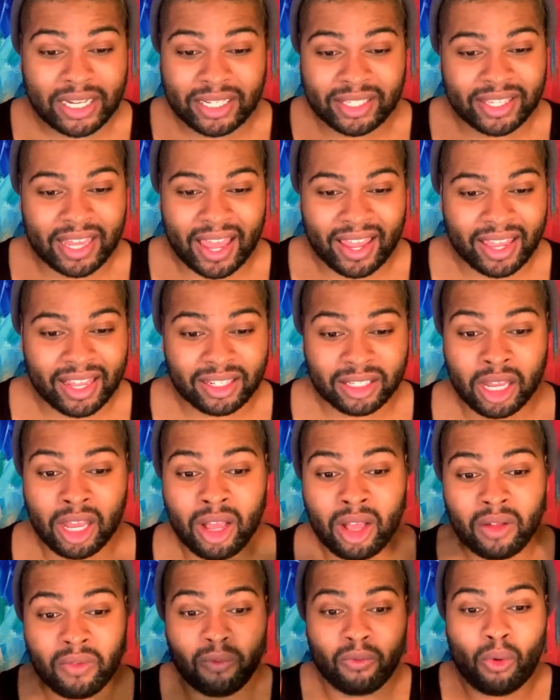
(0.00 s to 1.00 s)
seconds
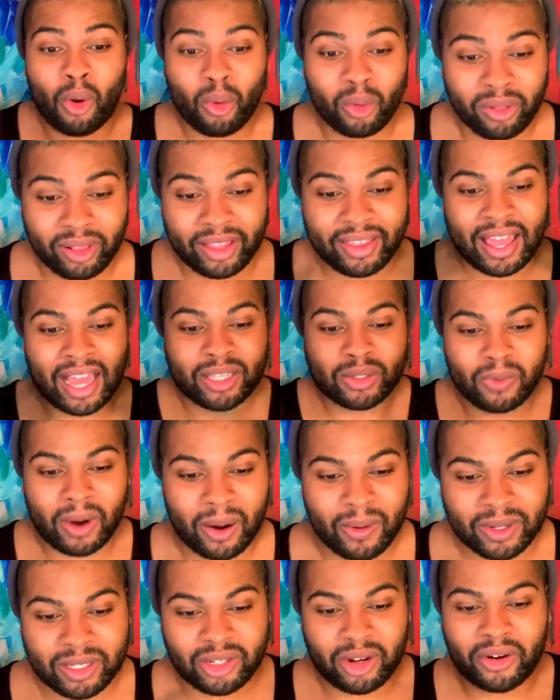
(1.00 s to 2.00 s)
vocally, that's where I
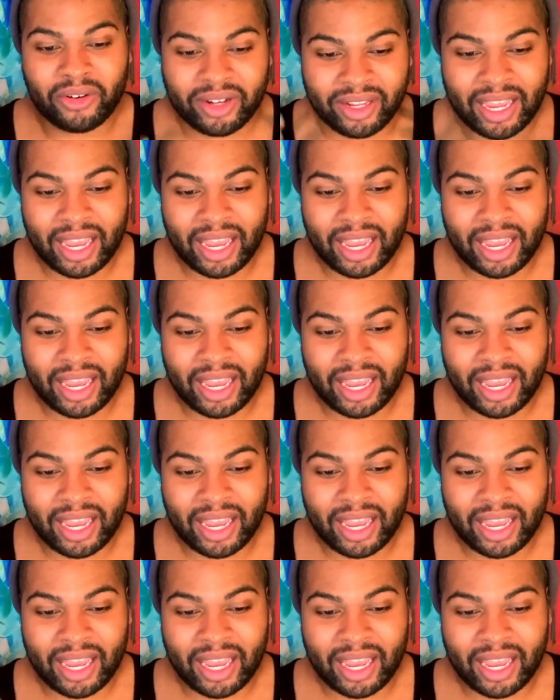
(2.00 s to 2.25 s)
was starting